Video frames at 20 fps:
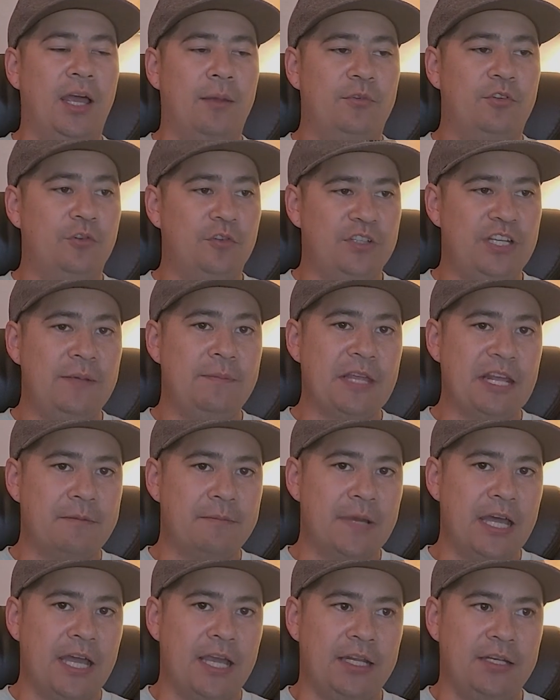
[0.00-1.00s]
So just keep that
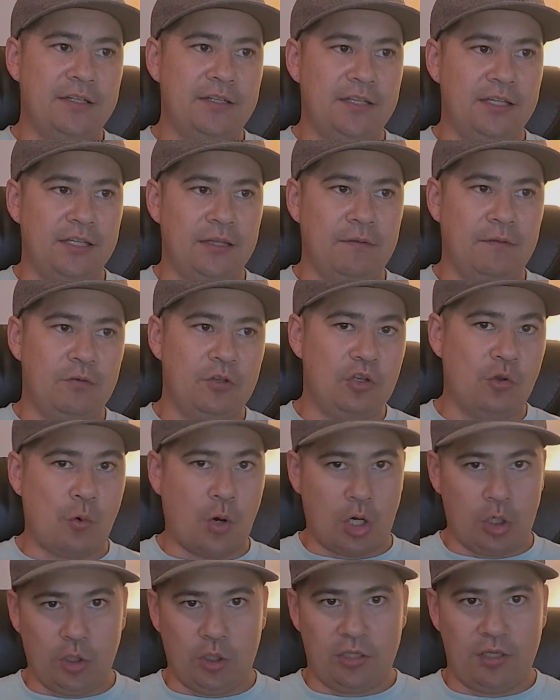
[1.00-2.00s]
in mind if
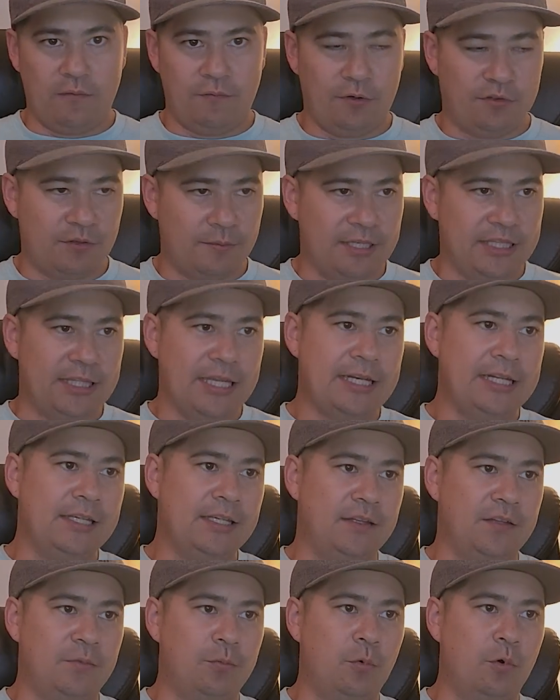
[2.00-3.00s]
you are looking for something that
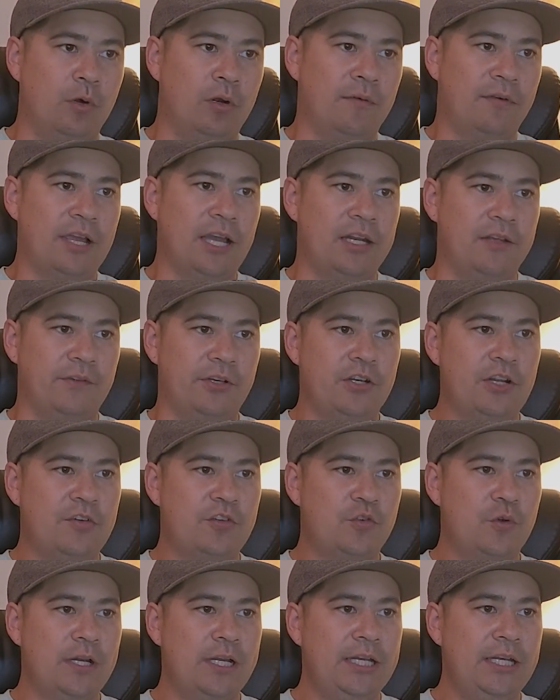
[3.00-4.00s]
is more of kind of a
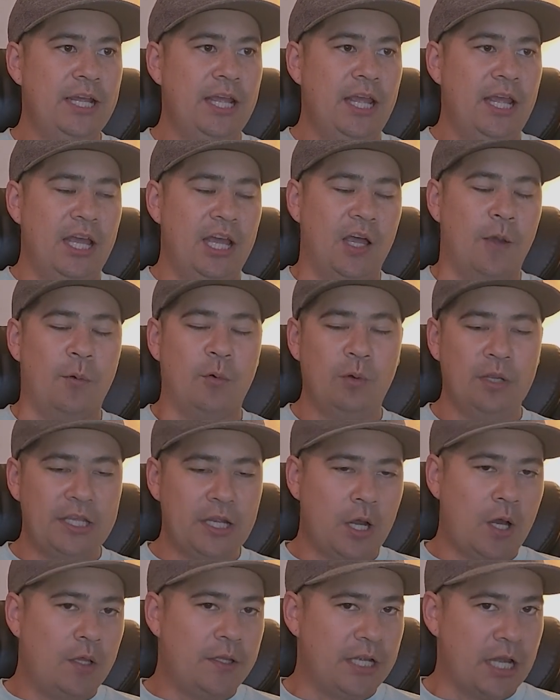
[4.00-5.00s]
touchscreen. But
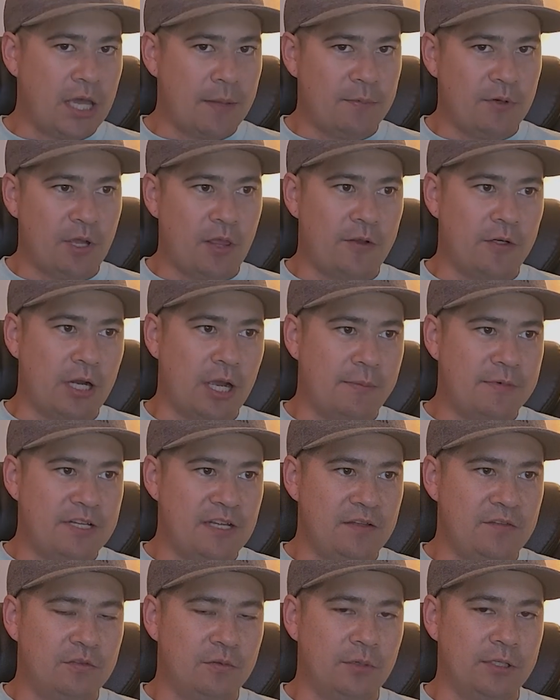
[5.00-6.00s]
really all the other
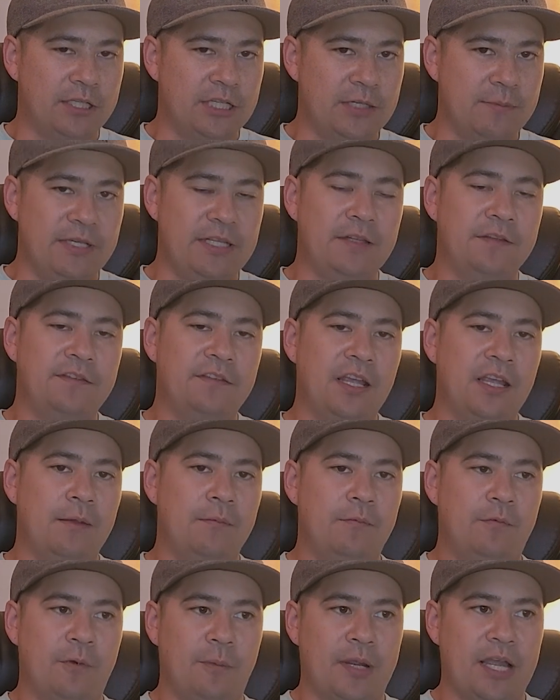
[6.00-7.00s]
updates are really going to be the
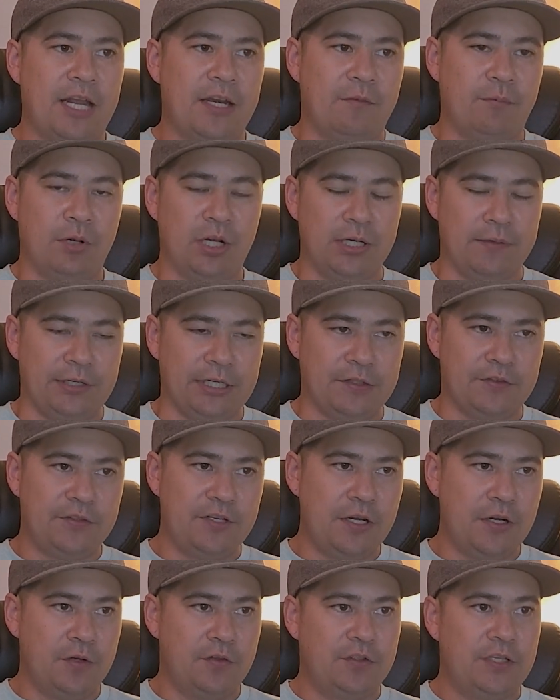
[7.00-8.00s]
same from kind of
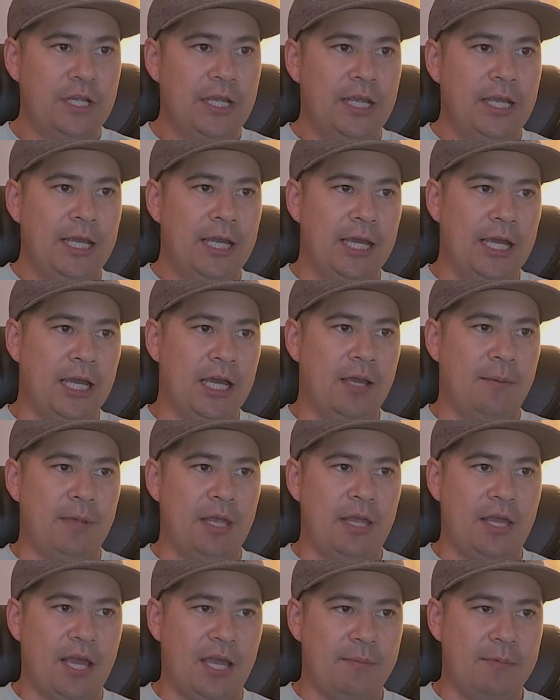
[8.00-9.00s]
previous years.
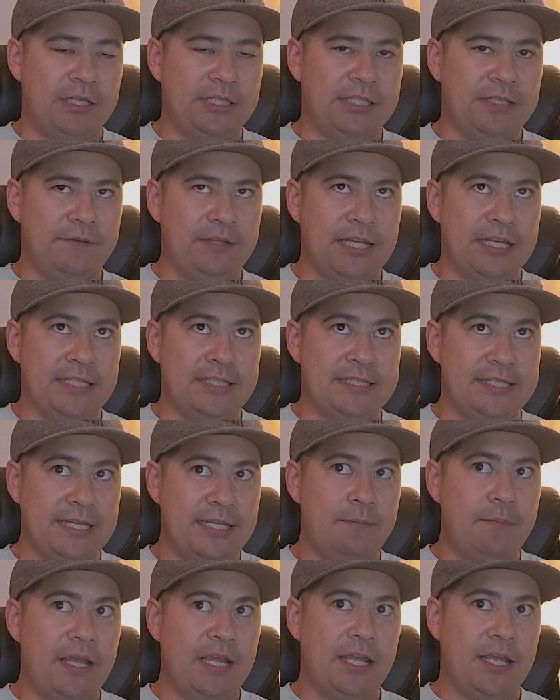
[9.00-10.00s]
I believe they
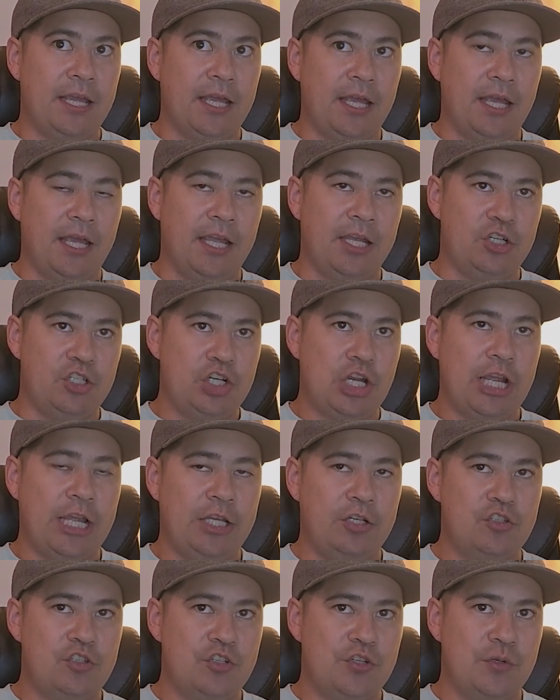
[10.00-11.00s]
did make a
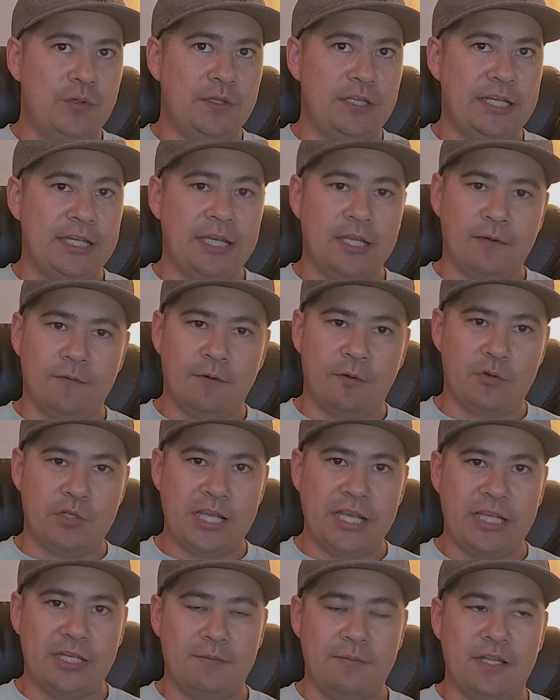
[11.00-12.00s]
change to the
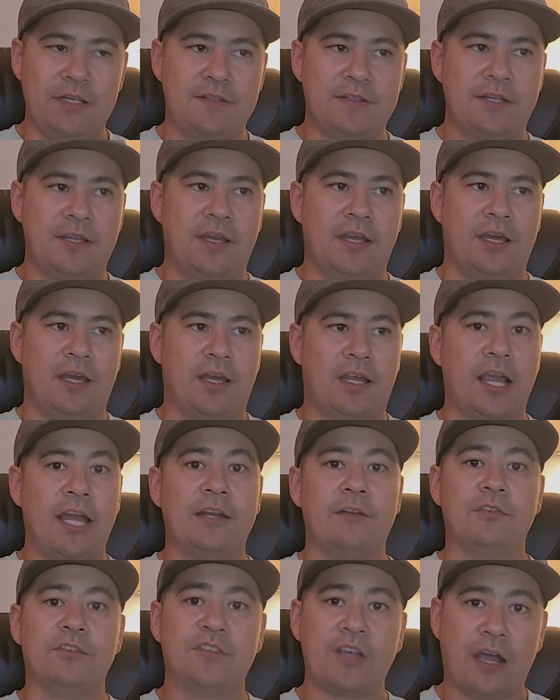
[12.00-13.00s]
infotainment
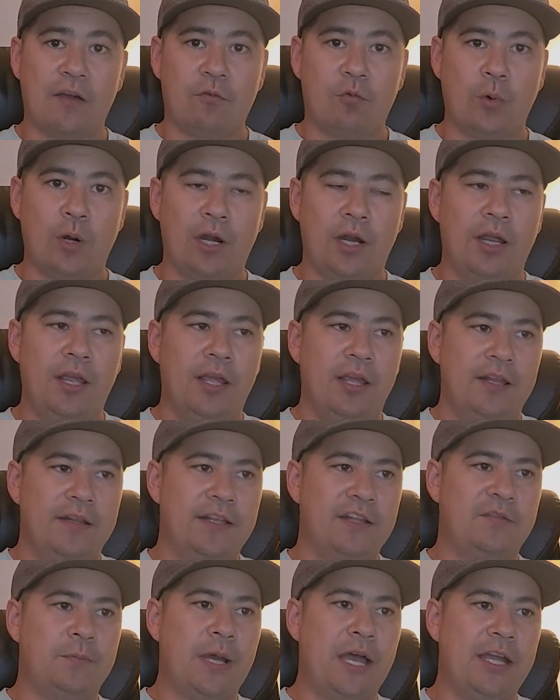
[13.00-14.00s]
kind of software
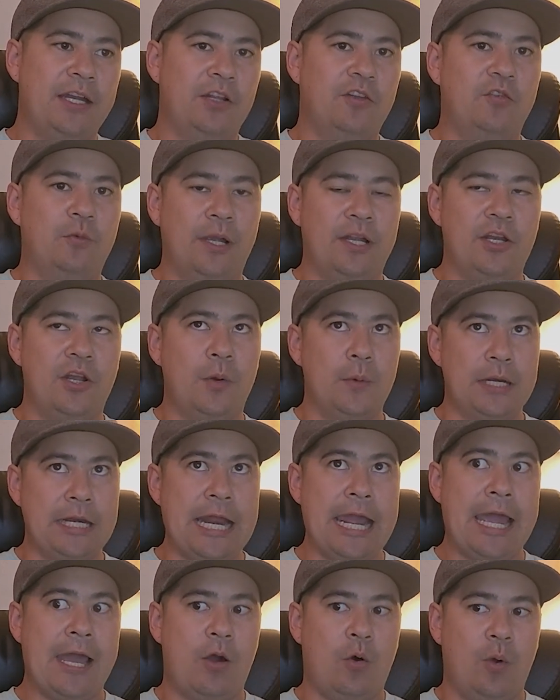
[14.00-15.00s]
that's behind it. So I know
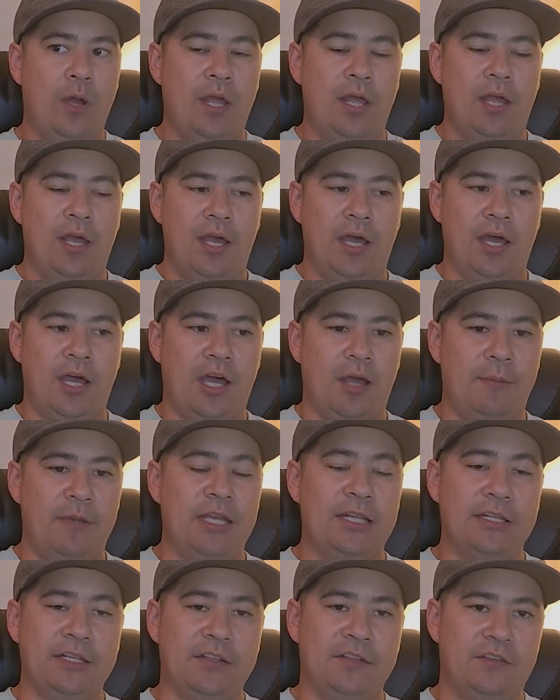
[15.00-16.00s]
now,
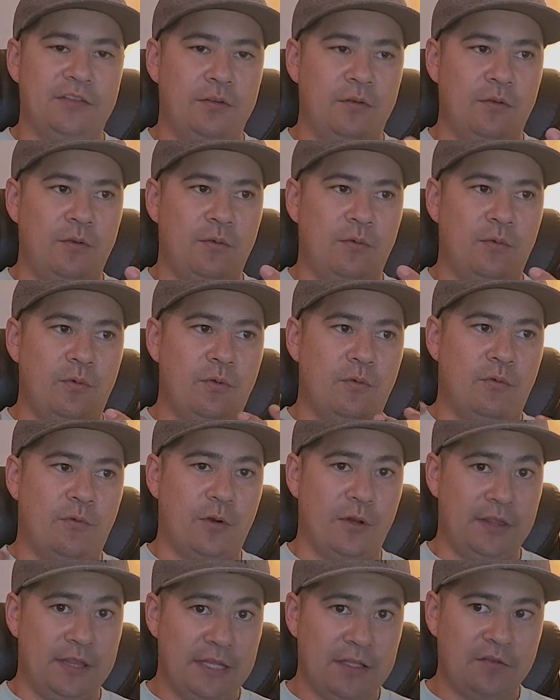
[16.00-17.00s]
at least
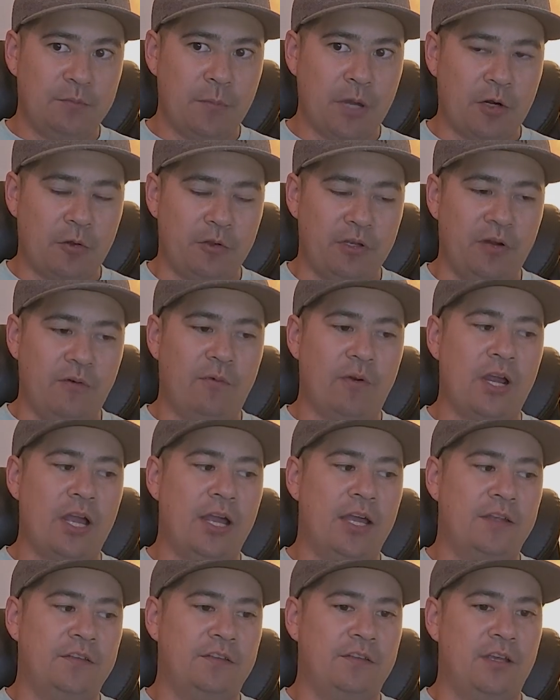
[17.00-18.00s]
for this model year for
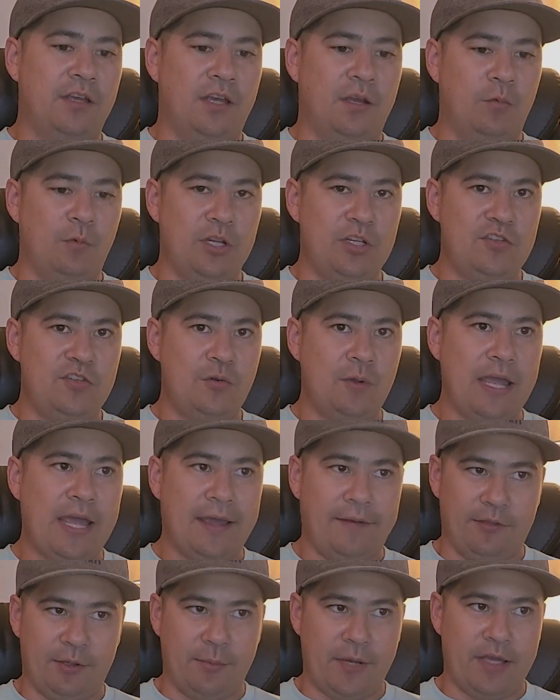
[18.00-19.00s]
us, we do
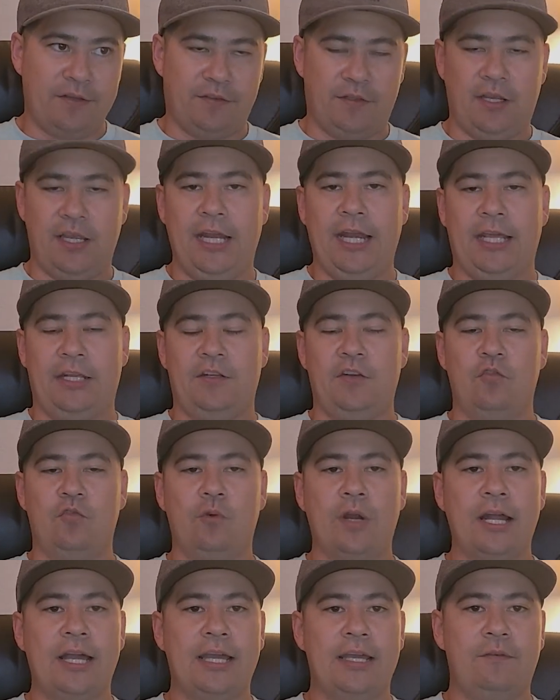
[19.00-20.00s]
have the Mazda Connected
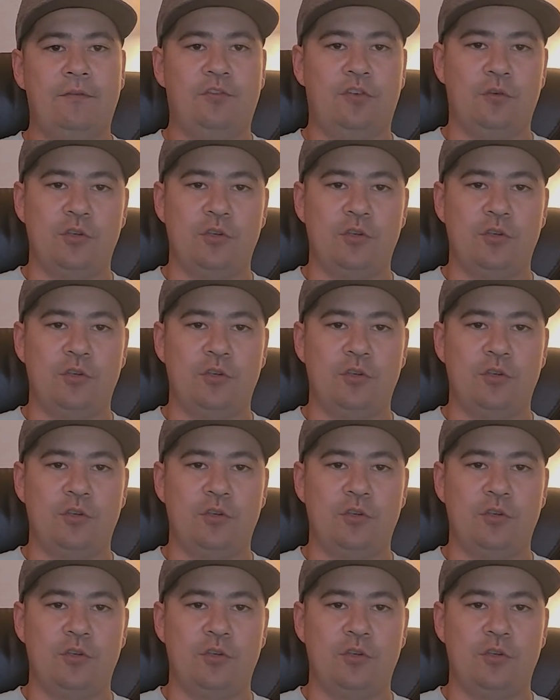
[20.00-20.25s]
Drive.